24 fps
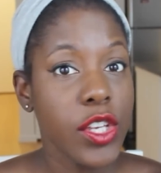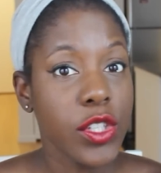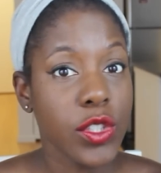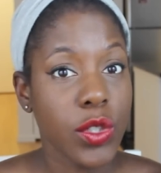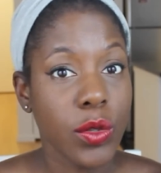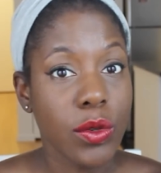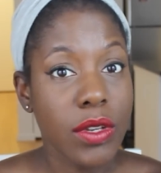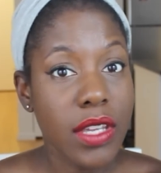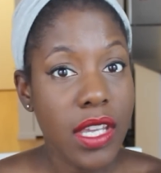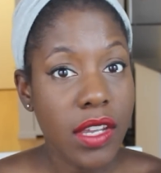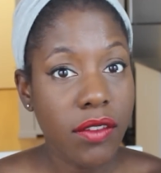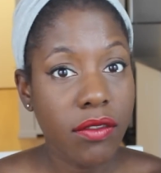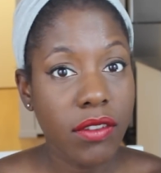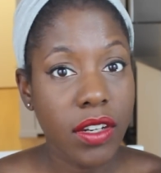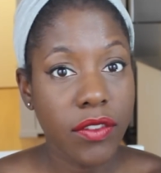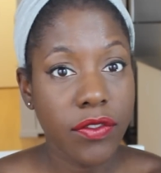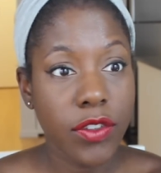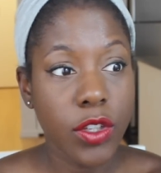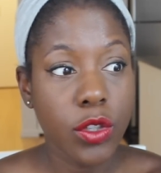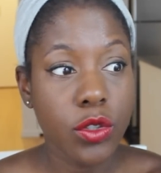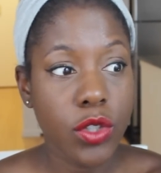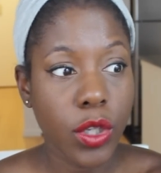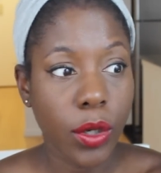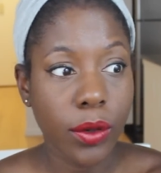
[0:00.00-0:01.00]
so even if
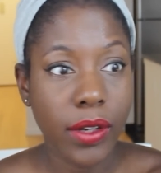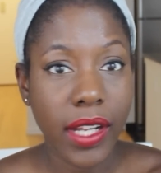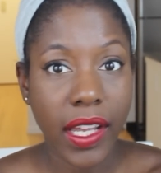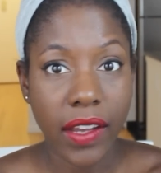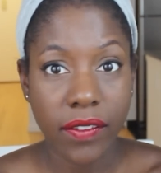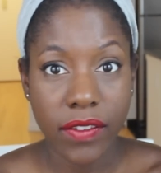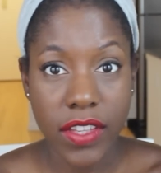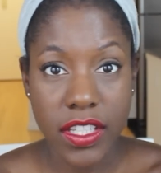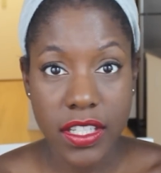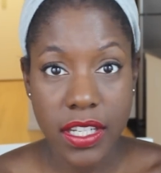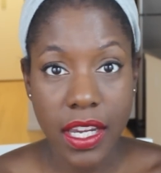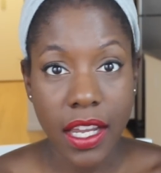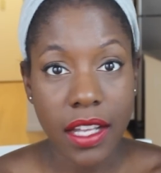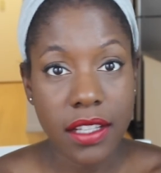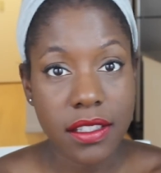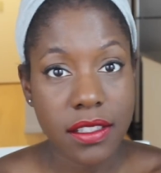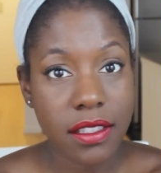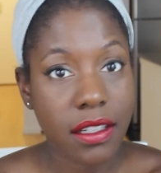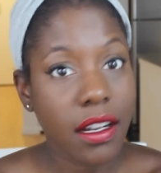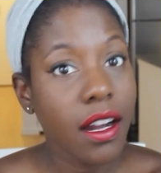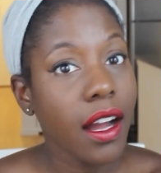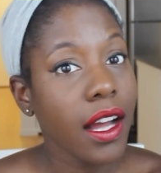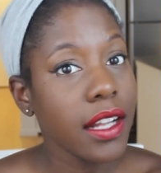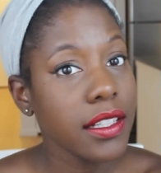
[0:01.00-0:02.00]
you don't have the chance
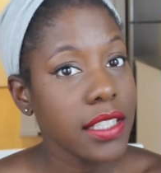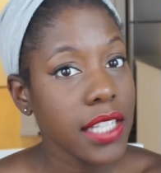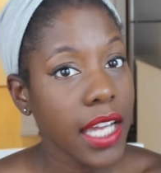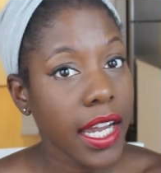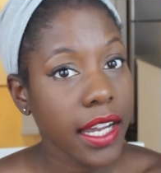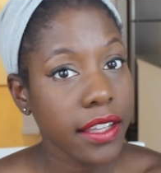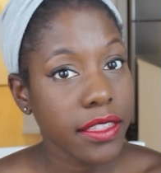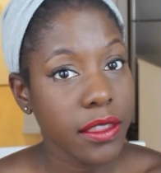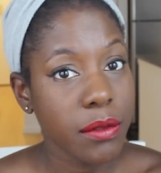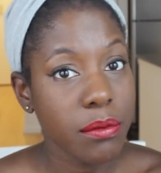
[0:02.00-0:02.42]
to contact